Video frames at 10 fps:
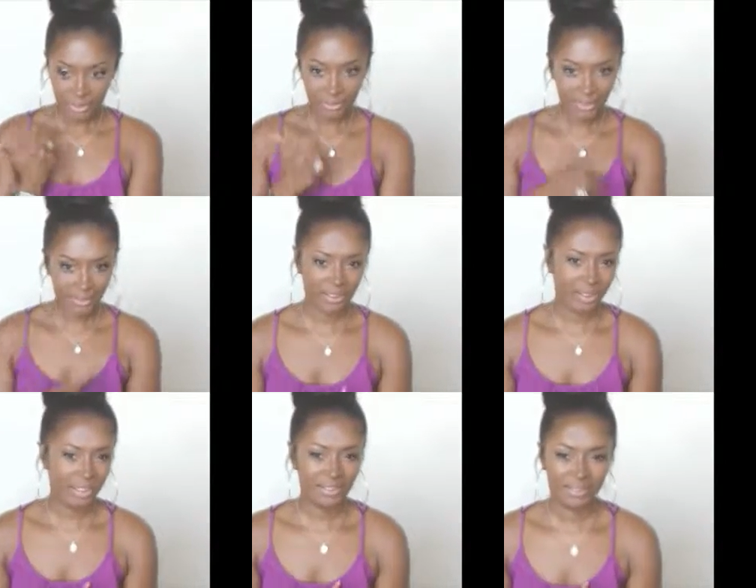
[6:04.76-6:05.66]
so i think
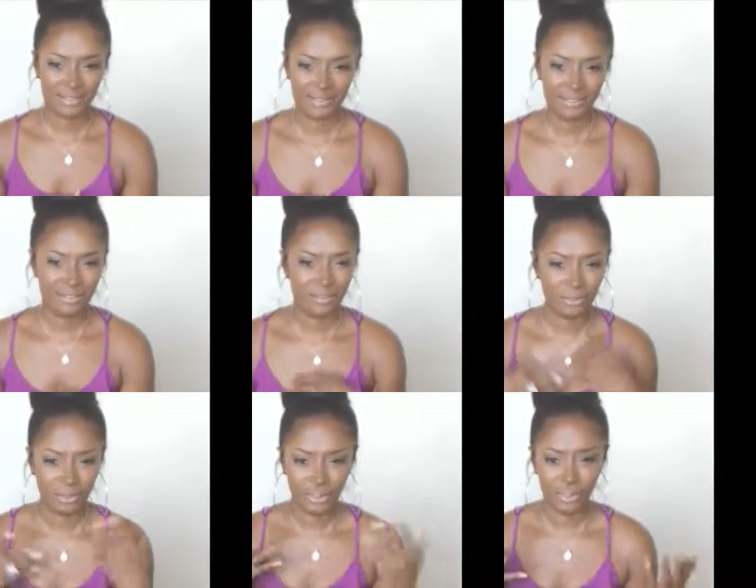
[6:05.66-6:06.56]
that's you know
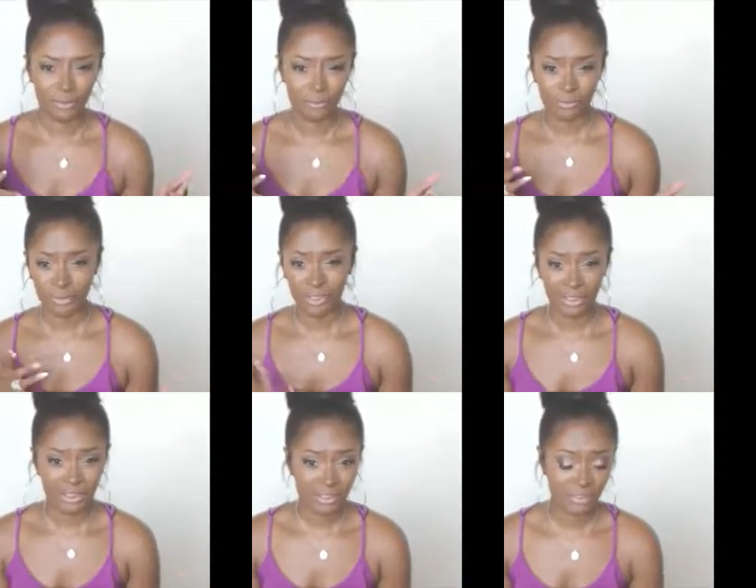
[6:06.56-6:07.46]
can go for
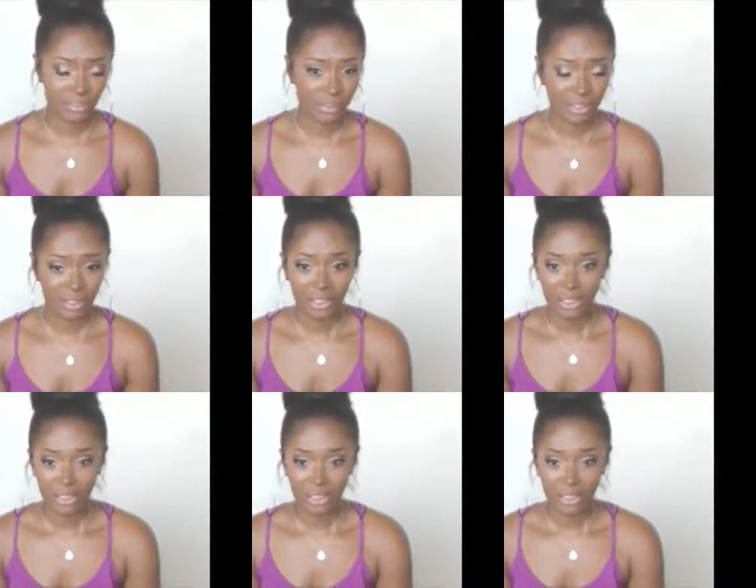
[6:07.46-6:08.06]
any student